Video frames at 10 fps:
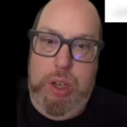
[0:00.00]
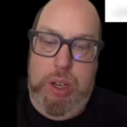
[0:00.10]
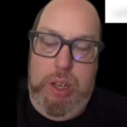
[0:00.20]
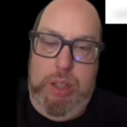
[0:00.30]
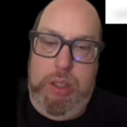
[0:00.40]

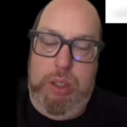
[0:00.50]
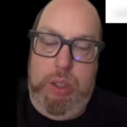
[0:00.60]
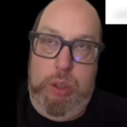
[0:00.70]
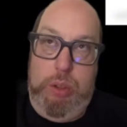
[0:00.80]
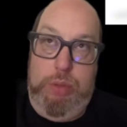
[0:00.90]
and
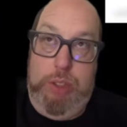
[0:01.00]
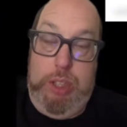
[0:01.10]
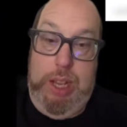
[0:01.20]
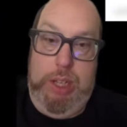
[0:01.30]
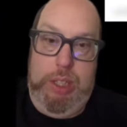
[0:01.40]
this
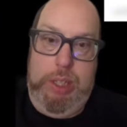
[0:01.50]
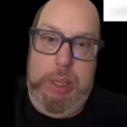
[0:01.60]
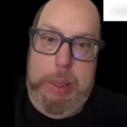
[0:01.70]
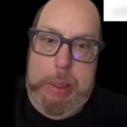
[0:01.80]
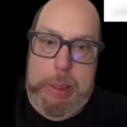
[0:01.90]
galaxy,
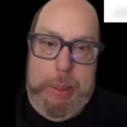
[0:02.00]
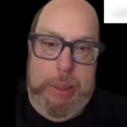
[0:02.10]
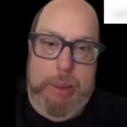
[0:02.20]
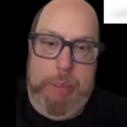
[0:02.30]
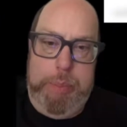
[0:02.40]

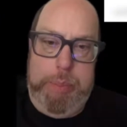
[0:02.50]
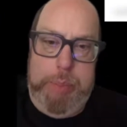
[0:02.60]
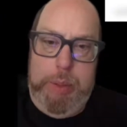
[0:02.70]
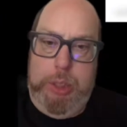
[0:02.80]
and